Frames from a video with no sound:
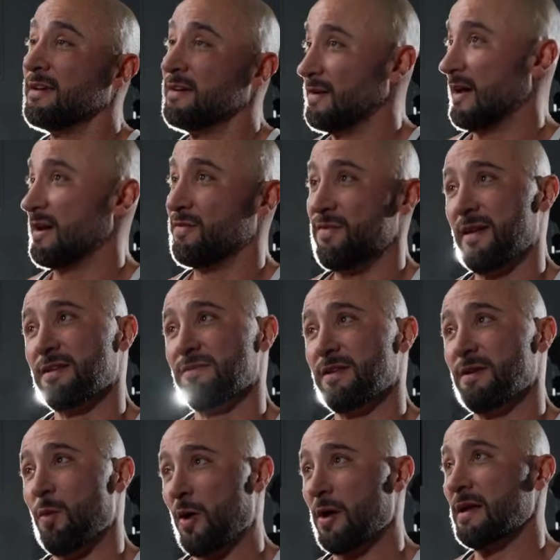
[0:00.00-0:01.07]
you're not effectively
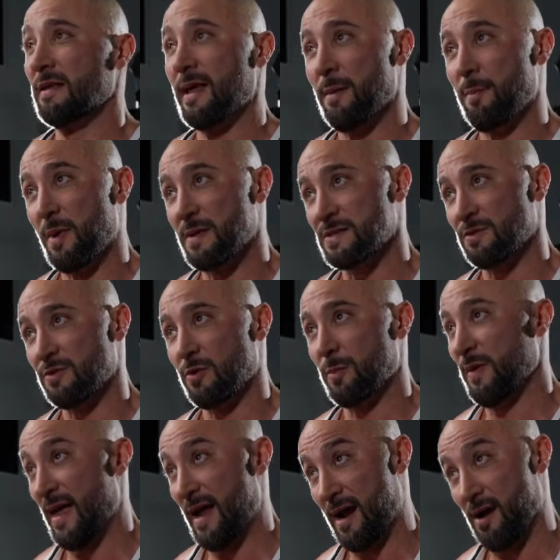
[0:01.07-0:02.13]
working that muscle group
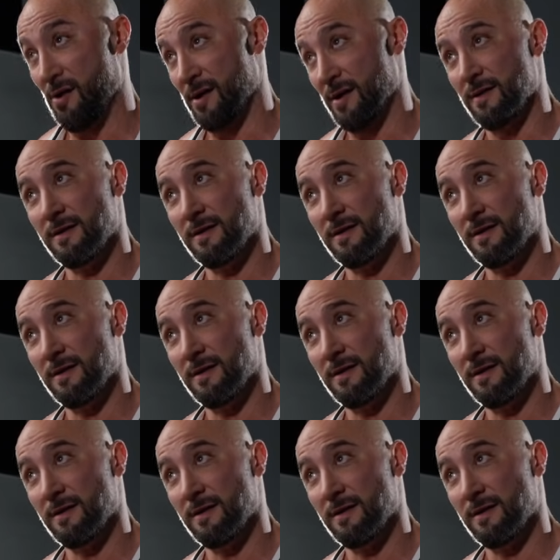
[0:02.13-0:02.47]
in that area.